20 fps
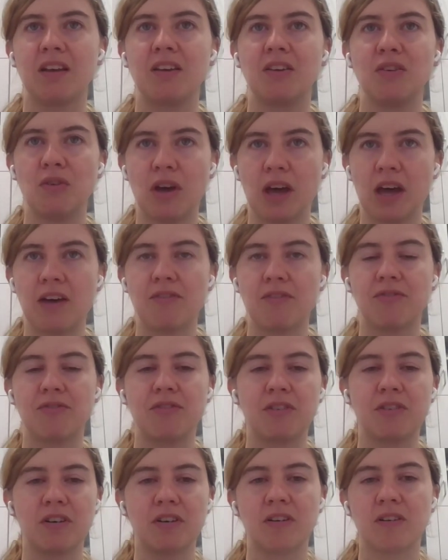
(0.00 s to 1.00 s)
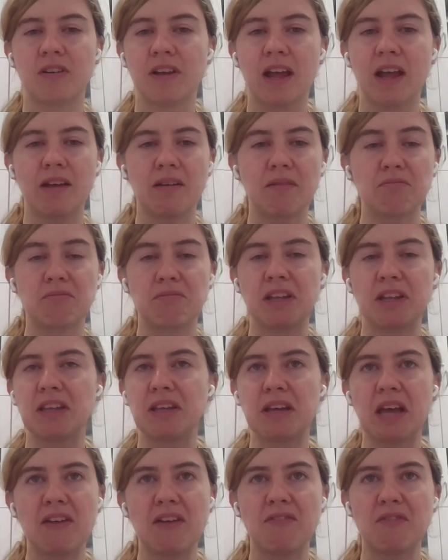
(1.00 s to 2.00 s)
you have, I
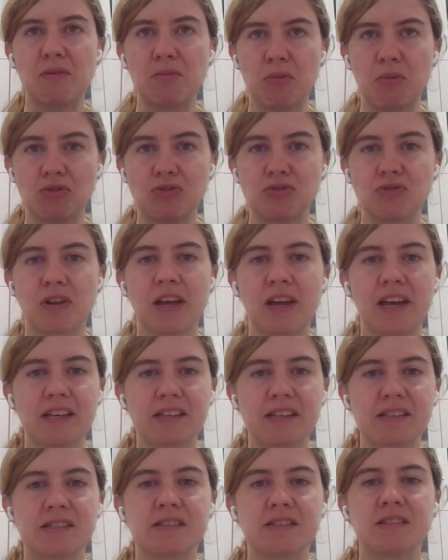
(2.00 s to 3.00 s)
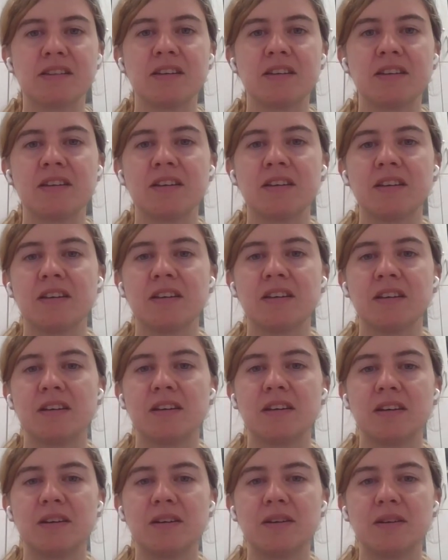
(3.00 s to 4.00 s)
think every module has,
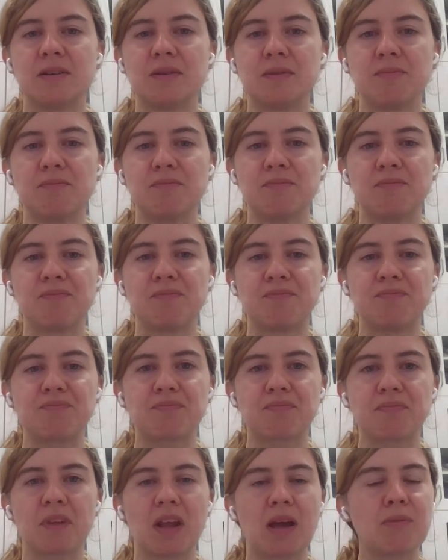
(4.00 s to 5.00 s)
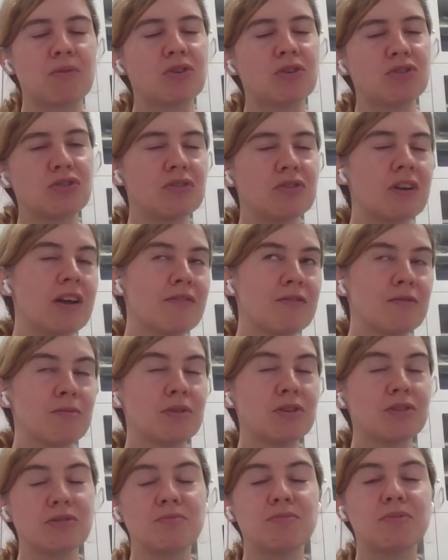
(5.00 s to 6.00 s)
I'm not sure every
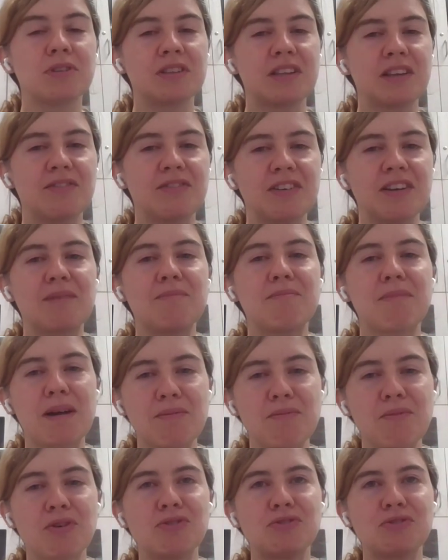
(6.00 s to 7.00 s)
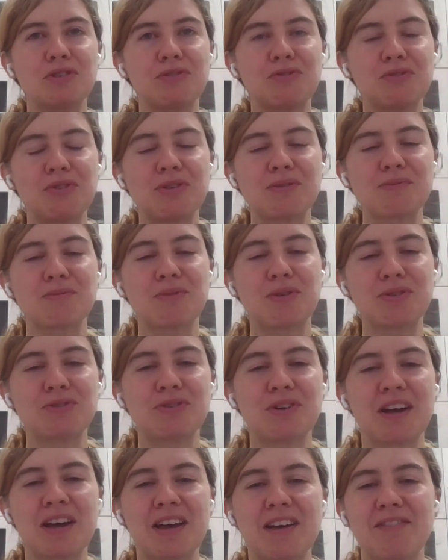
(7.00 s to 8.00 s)
module, but definitely my module and Rui's
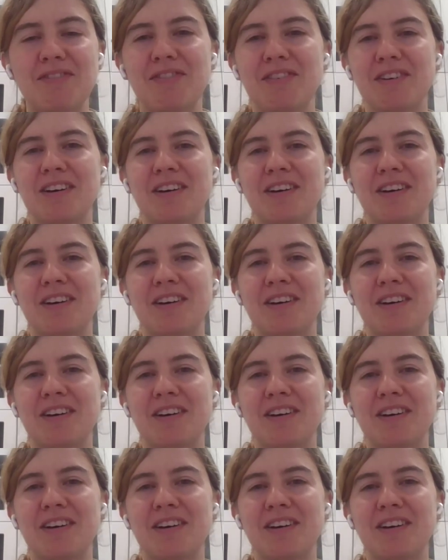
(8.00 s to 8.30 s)
module have